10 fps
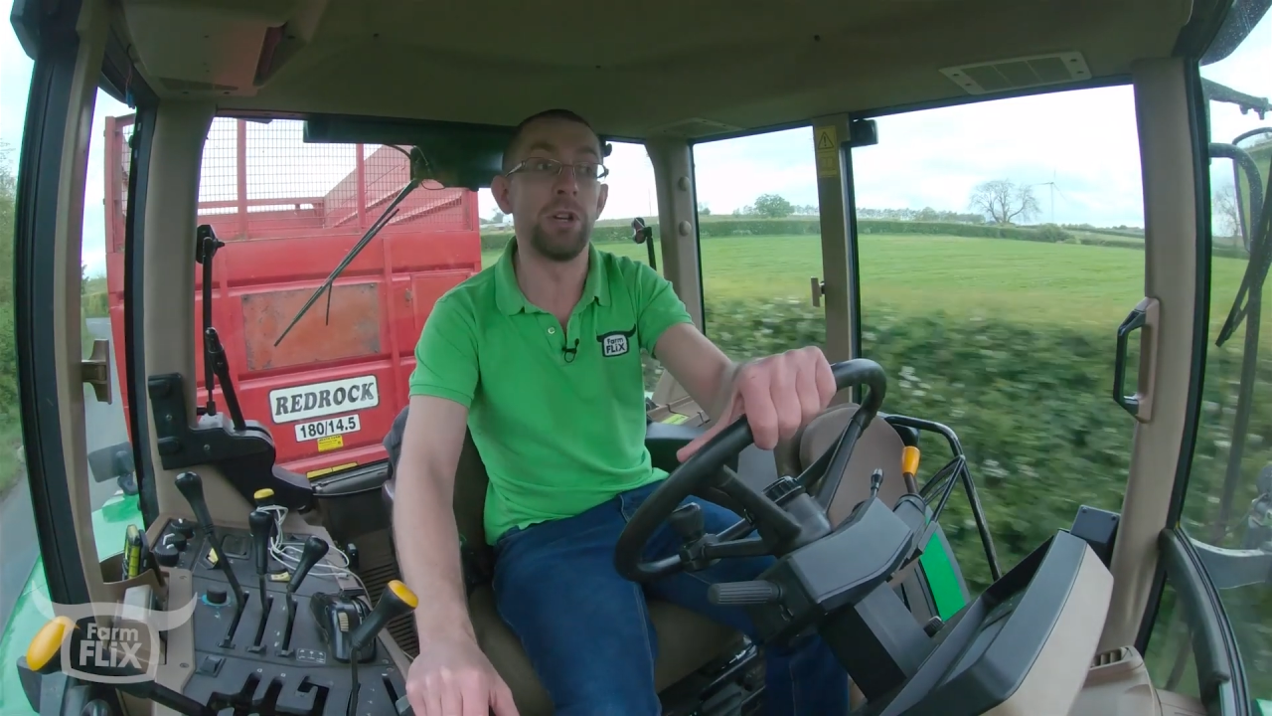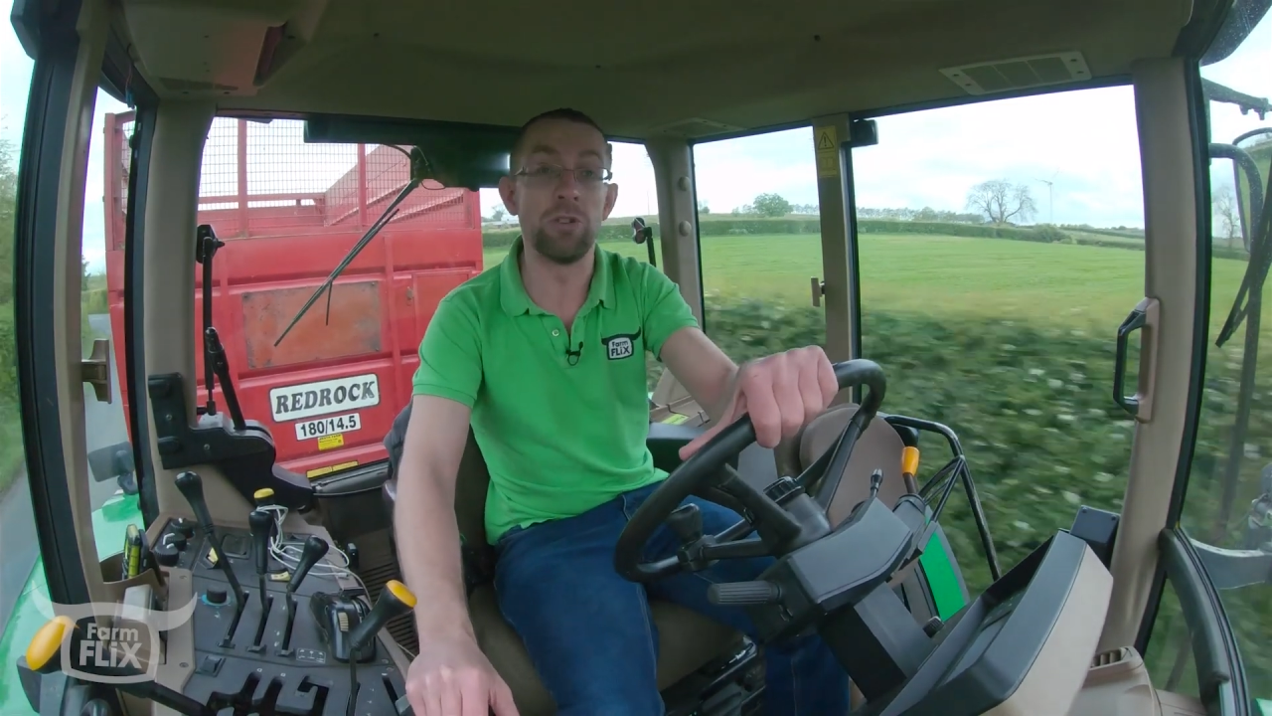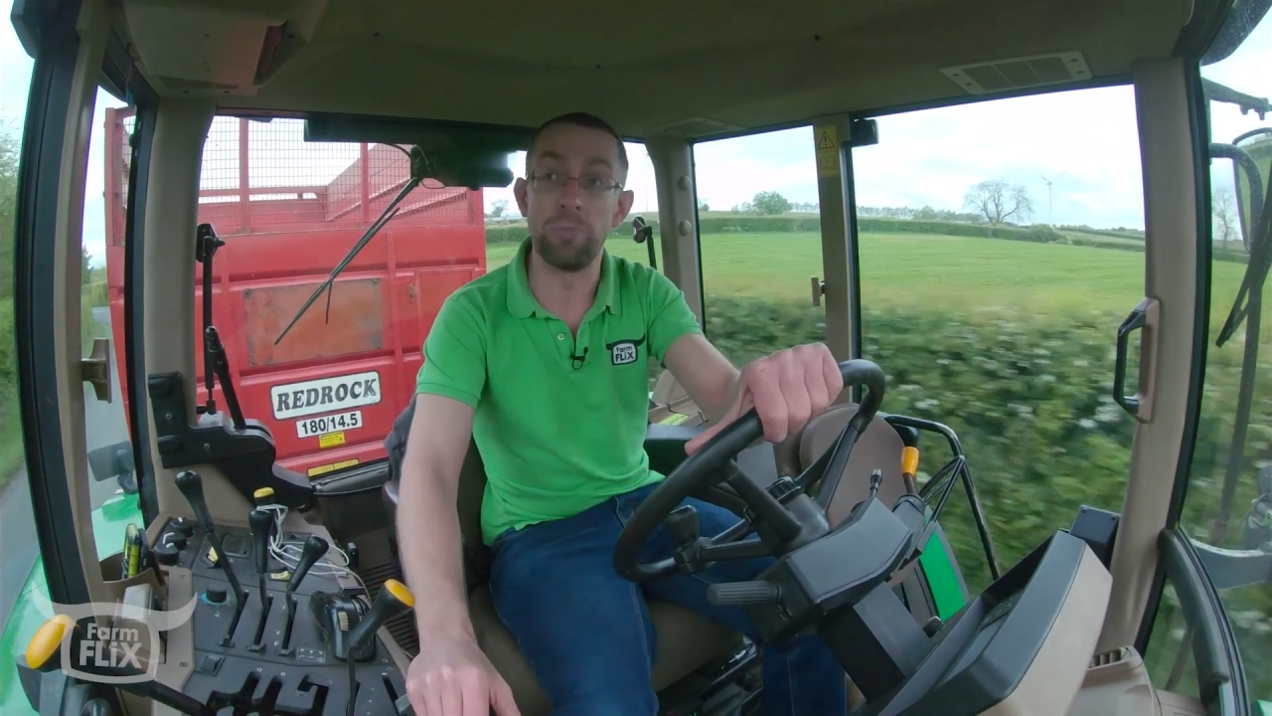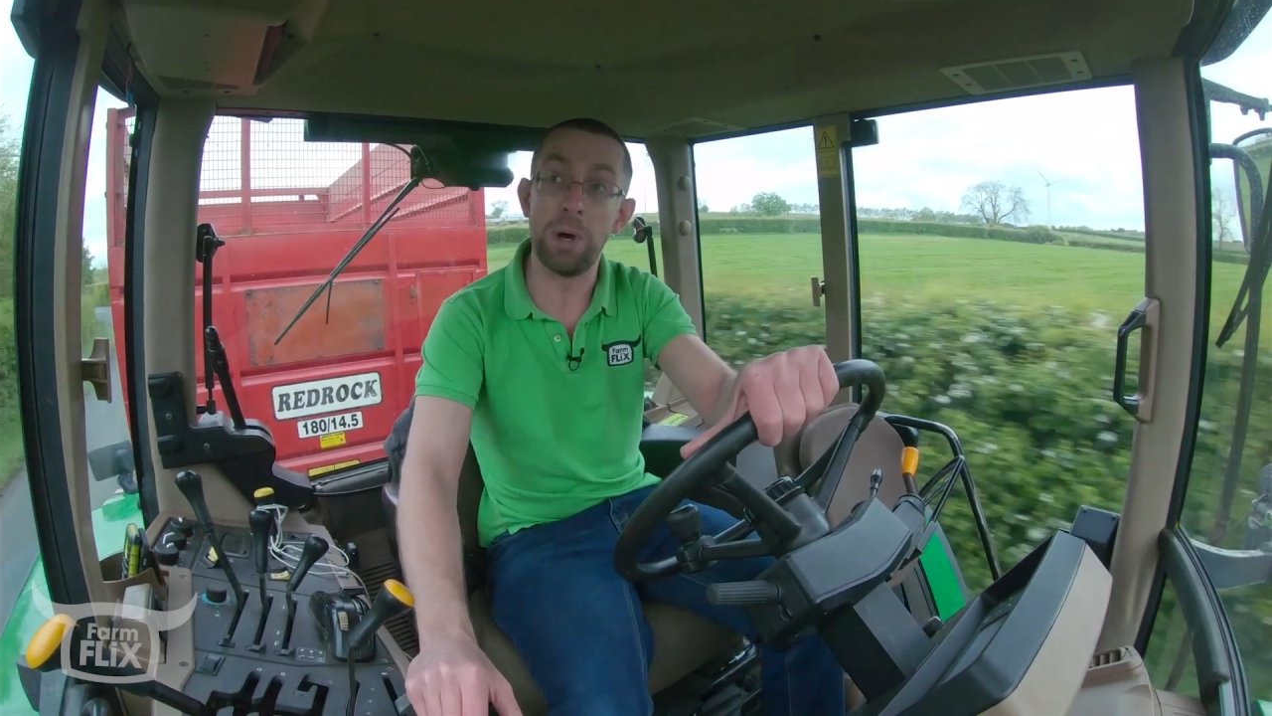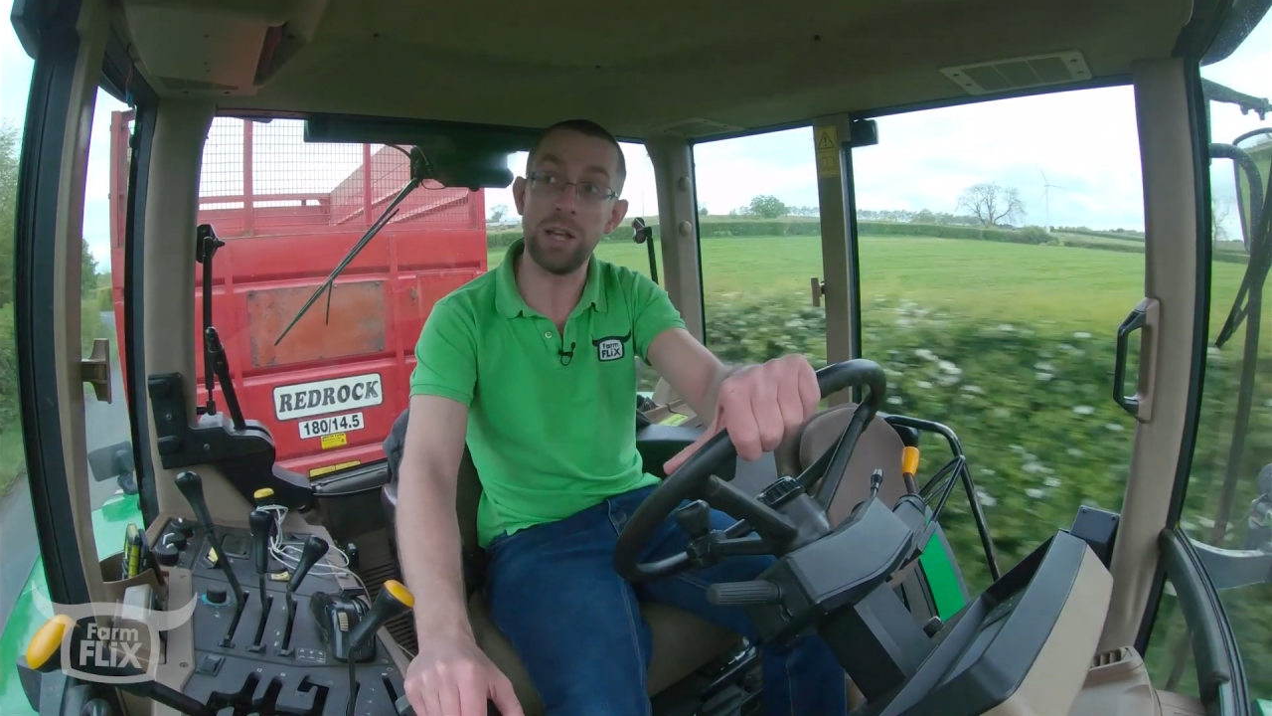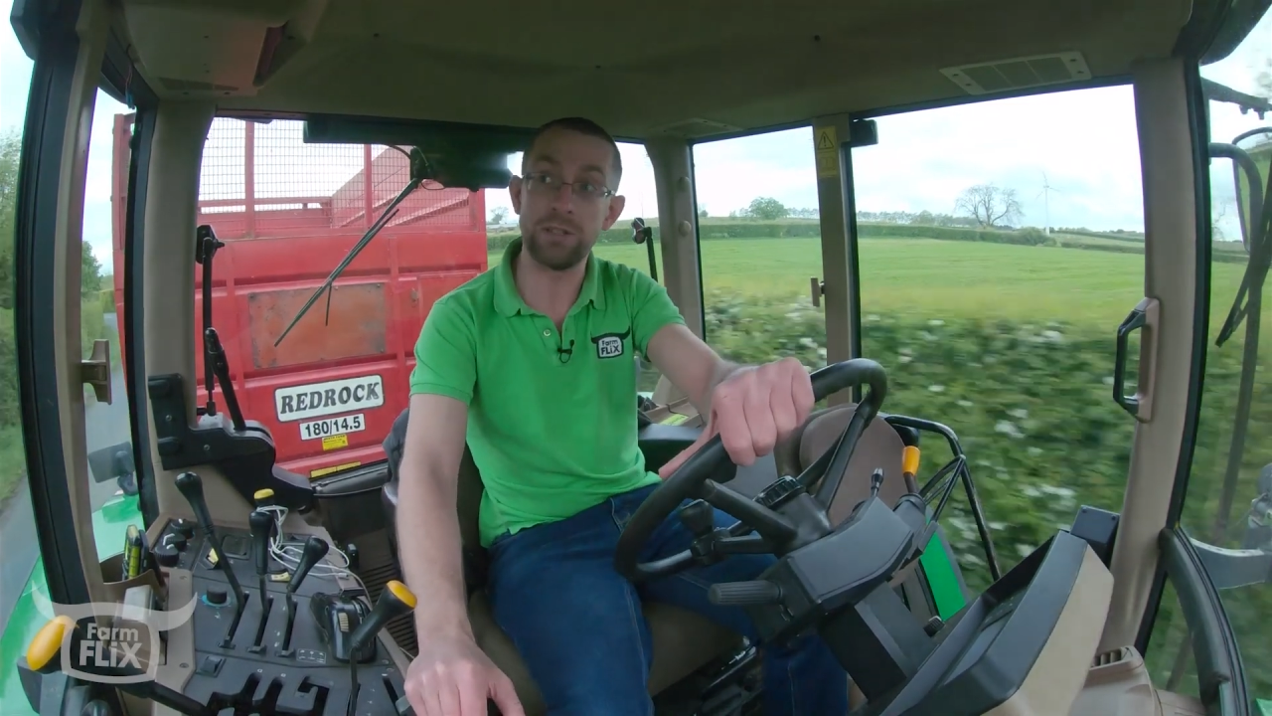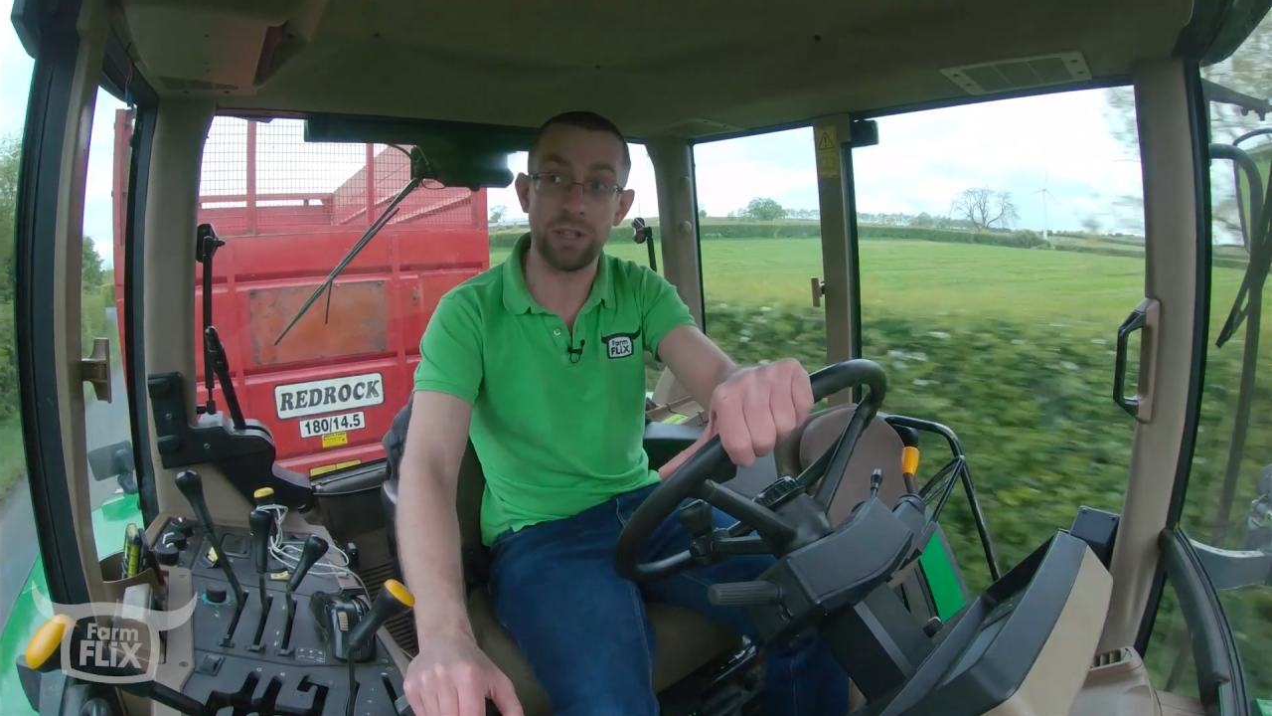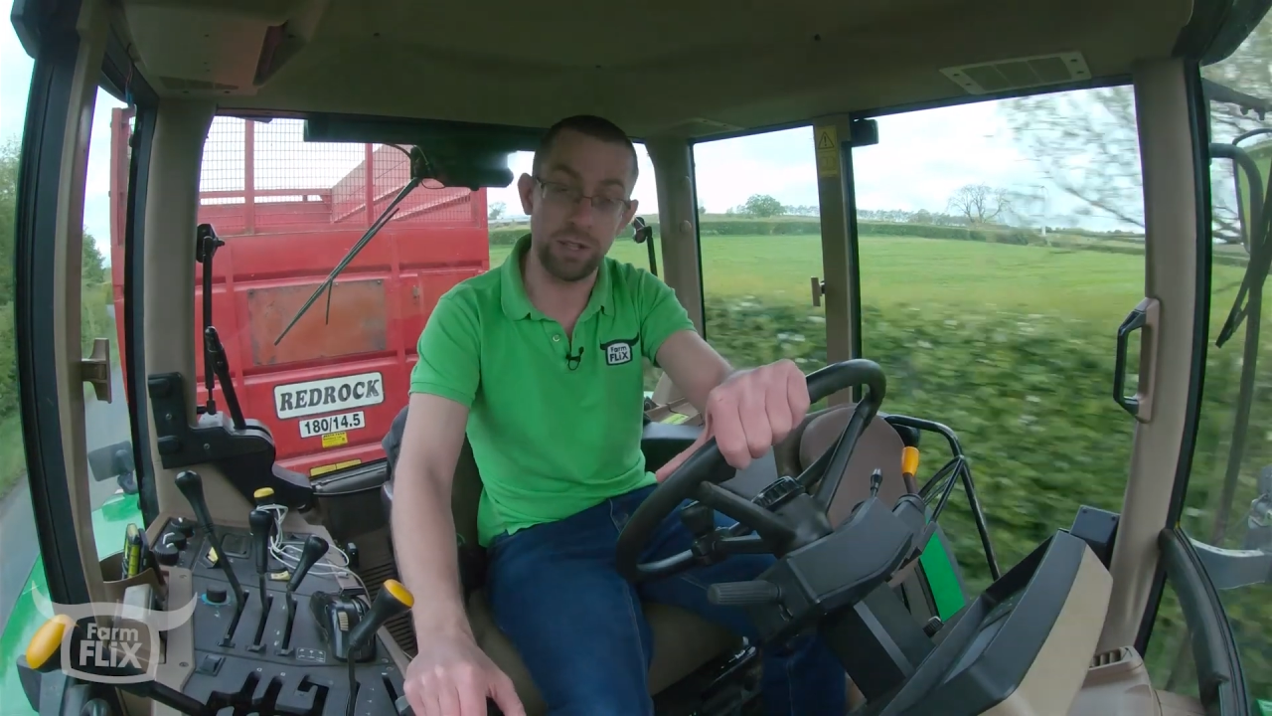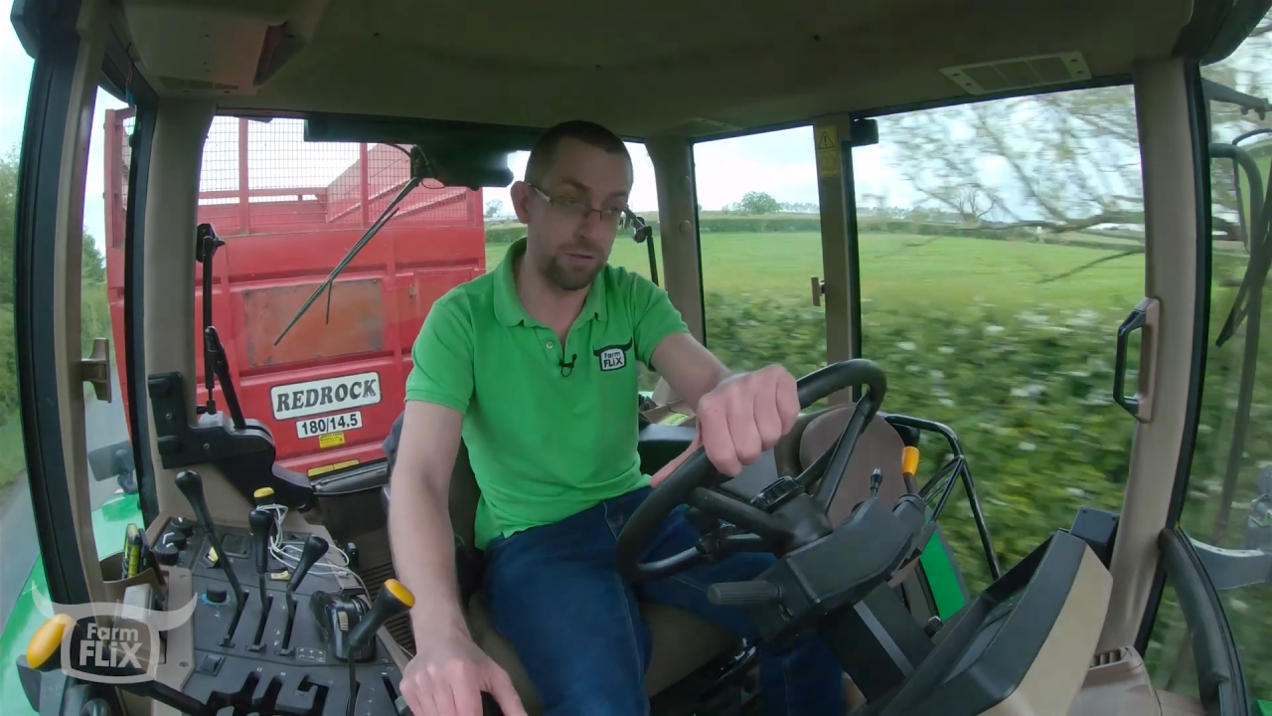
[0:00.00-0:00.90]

drove past it,